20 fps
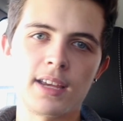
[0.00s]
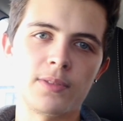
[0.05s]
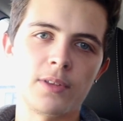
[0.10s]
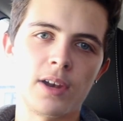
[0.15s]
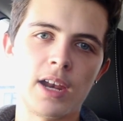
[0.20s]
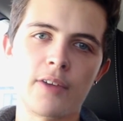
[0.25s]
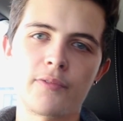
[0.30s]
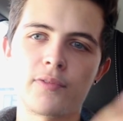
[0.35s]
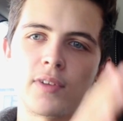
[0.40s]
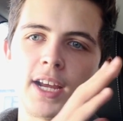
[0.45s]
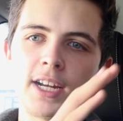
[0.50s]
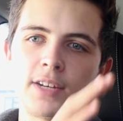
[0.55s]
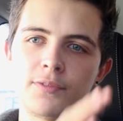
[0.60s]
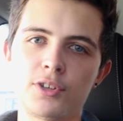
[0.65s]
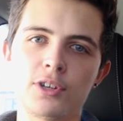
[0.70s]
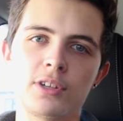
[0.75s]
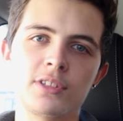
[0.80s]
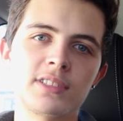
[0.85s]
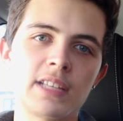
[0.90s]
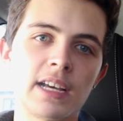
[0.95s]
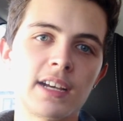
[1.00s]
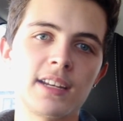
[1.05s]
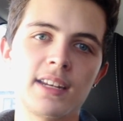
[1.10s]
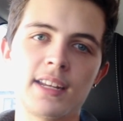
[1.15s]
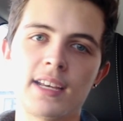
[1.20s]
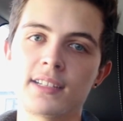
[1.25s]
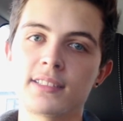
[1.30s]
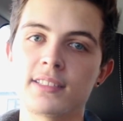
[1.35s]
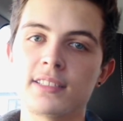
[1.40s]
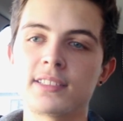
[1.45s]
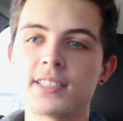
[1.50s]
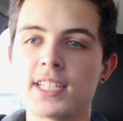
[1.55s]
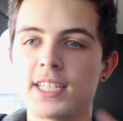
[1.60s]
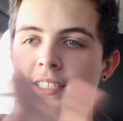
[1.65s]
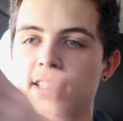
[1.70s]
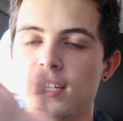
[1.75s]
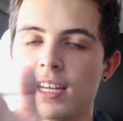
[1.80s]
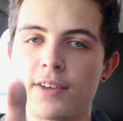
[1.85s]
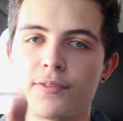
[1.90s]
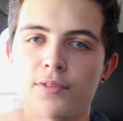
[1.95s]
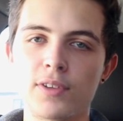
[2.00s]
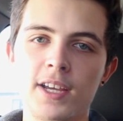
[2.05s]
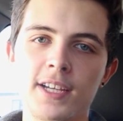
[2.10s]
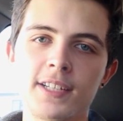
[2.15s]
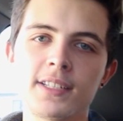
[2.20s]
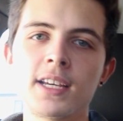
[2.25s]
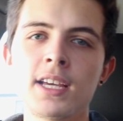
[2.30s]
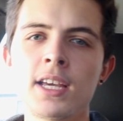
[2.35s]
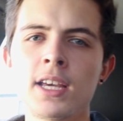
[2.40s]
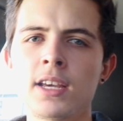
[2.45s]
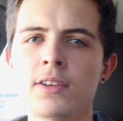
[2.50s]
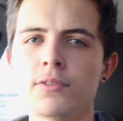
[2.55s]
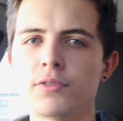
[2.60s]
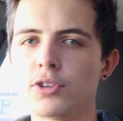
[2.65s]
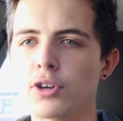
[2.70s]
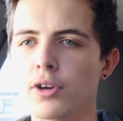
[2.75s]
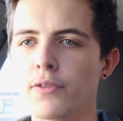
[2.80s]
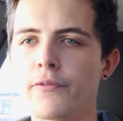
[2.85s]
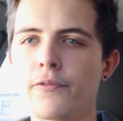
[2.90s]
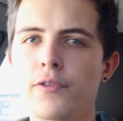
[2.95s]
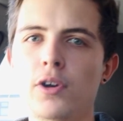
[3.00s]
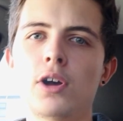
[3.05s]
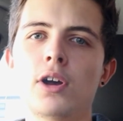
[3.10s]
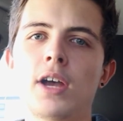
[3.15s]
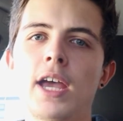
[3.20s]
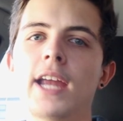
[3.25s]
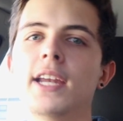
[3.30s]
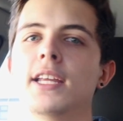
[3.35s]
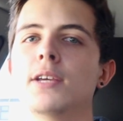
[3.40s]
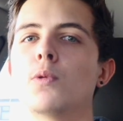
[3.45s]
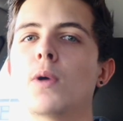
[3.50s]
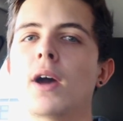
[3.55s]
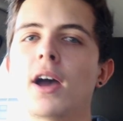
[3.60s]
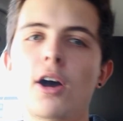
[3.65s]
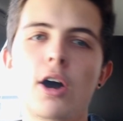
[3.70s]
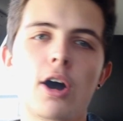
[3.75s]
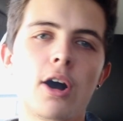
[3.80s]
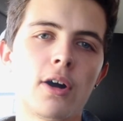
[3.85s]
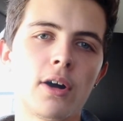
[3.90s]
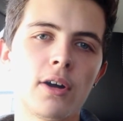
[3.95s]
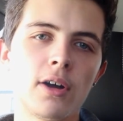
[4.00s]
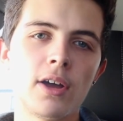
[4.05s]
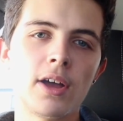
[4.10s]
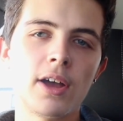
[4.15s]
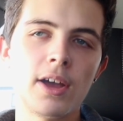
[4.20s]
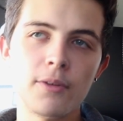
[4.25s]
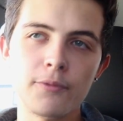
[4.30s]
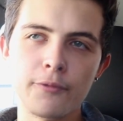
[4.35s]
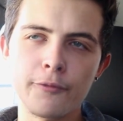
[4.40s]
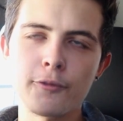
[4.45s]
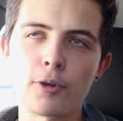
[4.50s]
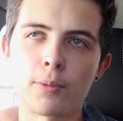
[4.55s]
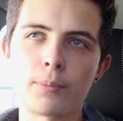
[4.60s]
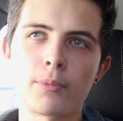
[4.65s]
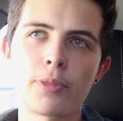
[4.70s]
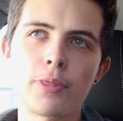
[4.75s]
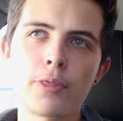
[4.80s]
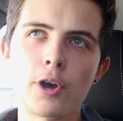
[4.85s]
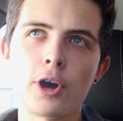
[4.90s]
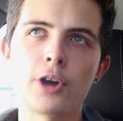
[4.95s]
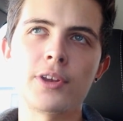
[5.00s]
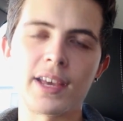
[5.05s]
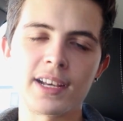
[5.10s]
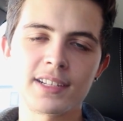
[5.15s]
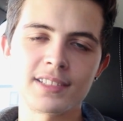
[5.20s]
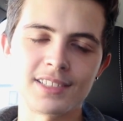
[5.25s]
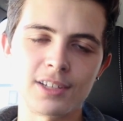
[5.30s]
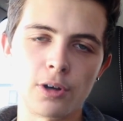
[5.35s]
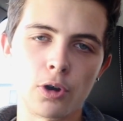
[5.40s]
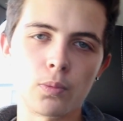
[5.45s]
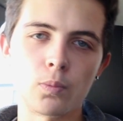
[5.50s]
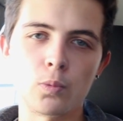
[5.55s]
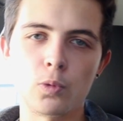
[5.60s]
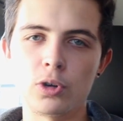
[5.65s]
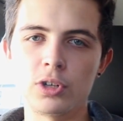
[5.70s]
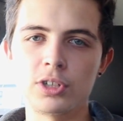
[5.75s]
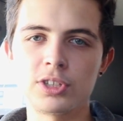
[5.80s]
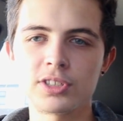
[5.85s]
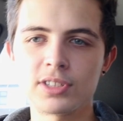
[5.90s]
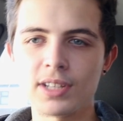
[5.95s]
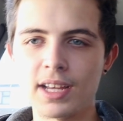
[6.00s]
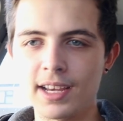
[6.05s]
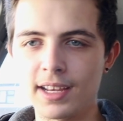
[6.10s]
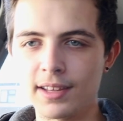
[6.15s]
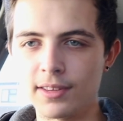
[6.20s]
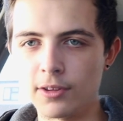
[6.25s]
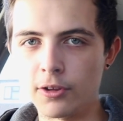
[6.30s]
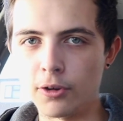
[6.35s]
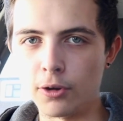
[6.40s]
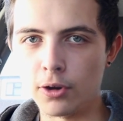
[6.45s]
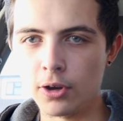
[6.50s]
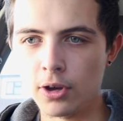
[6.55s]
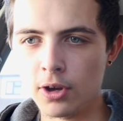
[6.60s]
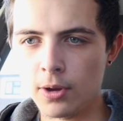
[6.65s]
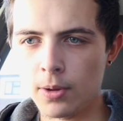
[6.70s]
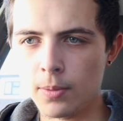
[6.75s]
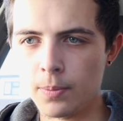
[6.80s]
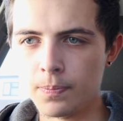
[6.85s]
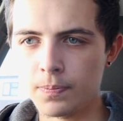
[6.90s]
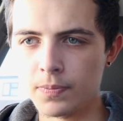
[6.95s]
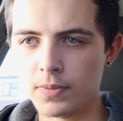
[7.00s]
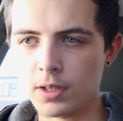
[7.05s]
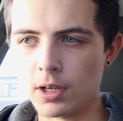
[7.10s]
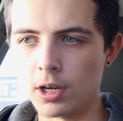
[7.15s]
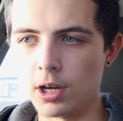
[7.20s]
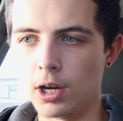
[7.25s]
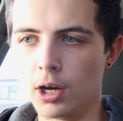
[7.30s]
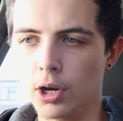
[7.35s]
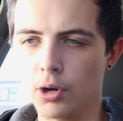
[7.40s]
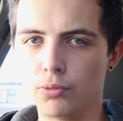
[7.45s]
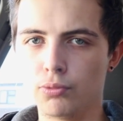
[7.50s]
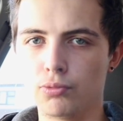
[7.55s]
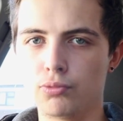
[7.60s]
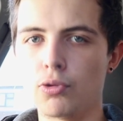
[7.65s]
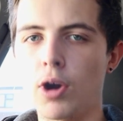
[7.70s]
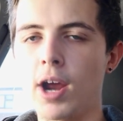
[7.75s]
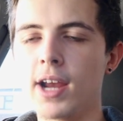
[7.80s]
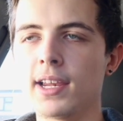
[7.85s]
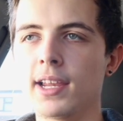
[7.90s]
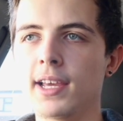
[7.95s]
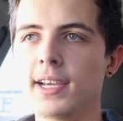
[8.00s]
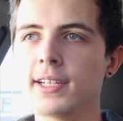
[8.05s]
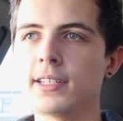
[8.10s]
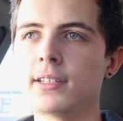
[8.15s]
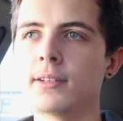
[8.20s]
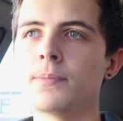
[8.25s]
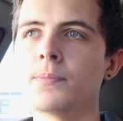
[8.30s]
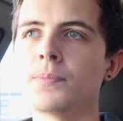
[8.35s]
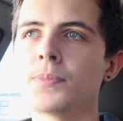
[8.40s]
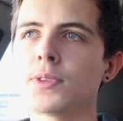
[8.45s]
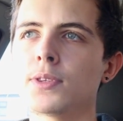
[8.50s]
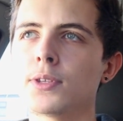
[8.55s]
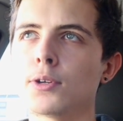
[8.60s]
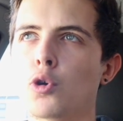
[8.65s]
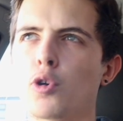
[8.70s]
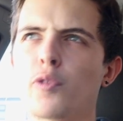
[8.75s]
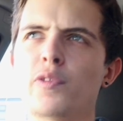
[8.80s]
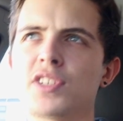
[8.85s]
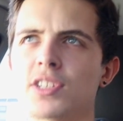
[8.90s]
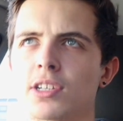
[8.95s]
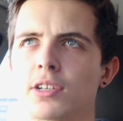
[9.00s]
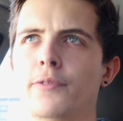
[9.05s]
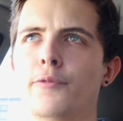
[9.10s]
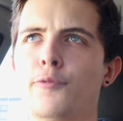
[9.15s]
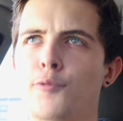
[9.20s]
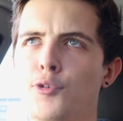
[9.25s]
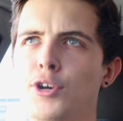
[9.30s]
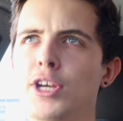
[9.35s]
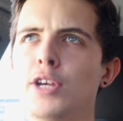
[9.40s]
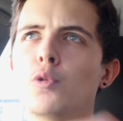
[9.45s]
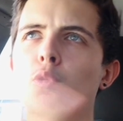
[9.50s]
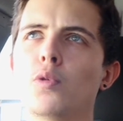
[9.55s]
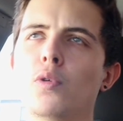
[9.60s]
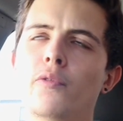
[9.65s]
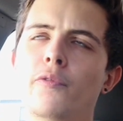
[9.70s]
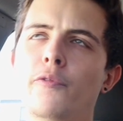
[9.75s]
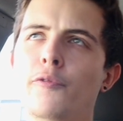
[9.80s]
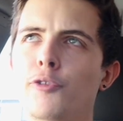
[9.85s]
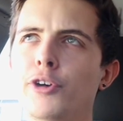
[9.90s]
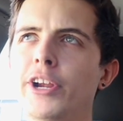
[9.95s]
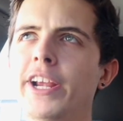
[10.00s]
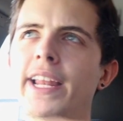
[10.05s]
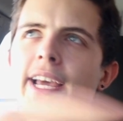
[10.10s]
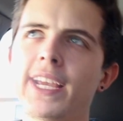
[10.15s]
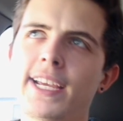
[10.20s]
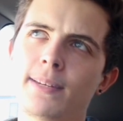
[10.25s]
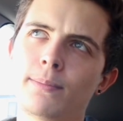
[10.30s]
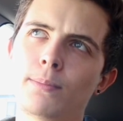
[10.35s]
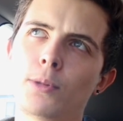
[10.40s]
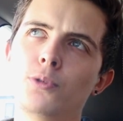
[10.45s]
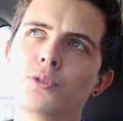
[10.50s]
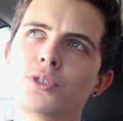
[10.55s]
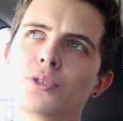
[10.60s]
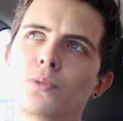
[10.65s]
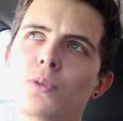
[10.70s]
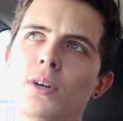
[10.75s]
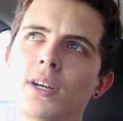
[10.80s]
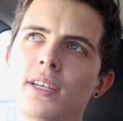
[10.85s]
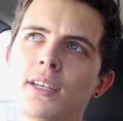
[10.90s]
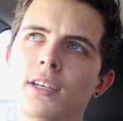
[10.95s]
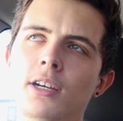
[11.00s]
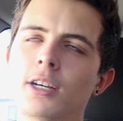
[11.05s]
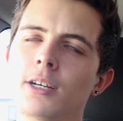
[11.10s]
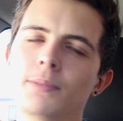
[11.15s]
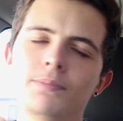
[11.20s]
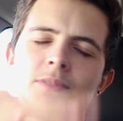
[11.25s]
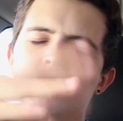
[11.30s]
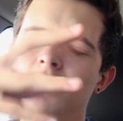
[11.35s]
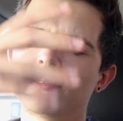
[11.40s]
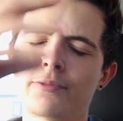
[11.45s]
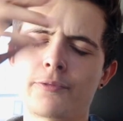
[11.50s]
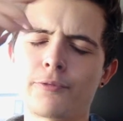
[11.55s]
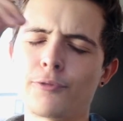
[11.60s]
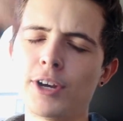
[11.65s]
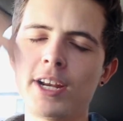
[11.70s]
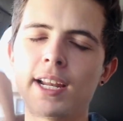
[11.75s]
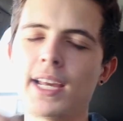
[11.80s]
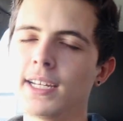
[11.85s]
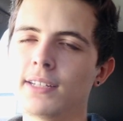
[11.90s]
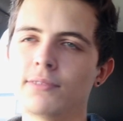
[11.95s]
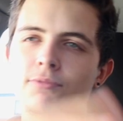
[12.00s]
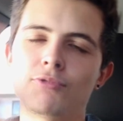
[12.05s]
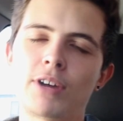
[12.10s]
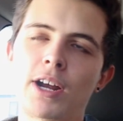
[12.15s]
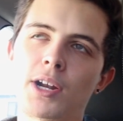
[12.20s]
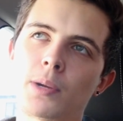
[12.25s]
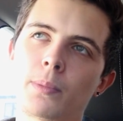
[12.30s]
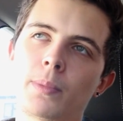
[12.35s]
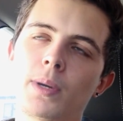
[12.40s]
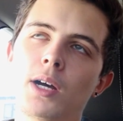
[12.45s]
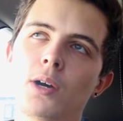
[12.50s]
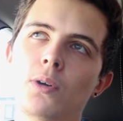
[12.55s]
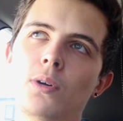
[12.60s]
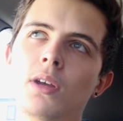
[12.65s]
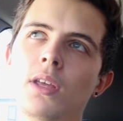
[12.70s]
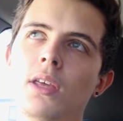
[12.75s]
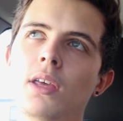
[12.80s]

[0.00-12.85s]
in the left lane. If you're going second exit, stay in the left lane. If you're going anywhere from third exit onwards, stay in the right lane. Or if it's like a free lane motorway, free lane roundabout,